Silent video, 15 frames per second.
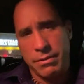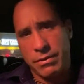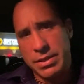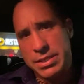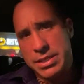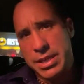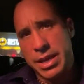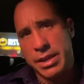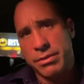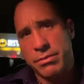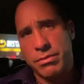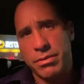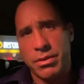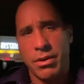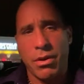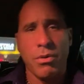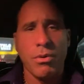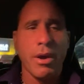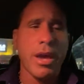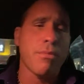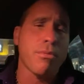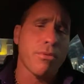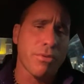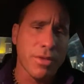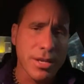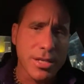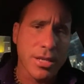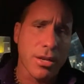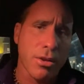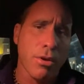He said, hey, we're this
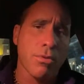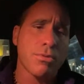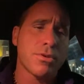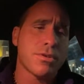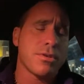close.